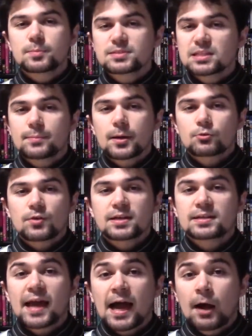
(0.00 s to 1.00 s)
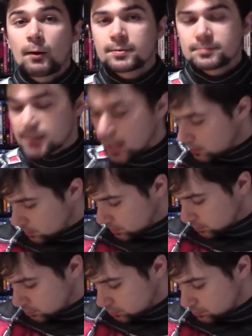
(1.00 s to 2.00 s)
thinking about it right now. I'm telling you,
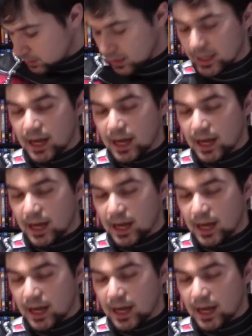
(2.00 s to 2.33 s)
dude. Like,